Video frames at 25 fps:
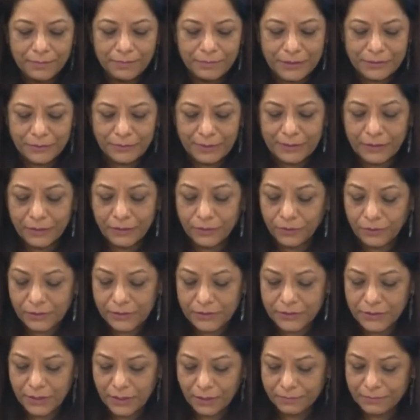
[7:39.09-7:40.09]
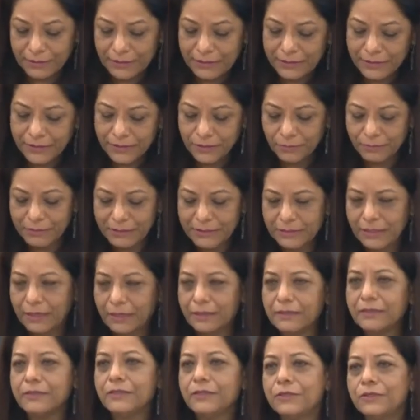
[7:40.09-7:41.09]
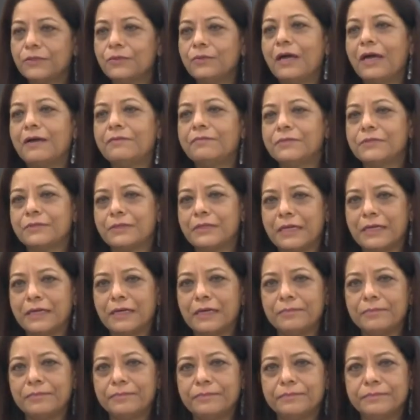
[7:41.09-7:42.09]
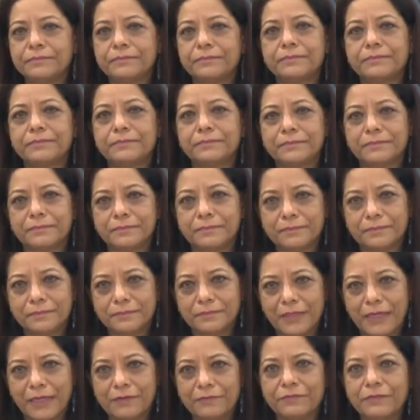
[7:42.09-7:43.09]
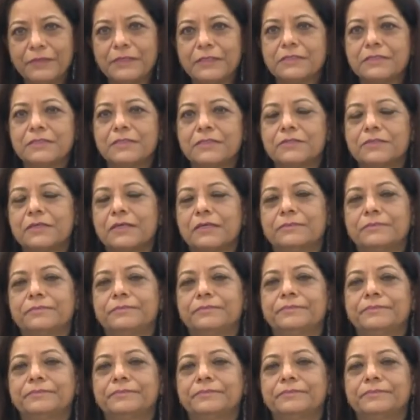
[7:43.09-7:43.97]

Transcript: But when a good job needs to be done, you have to get up and finish the job.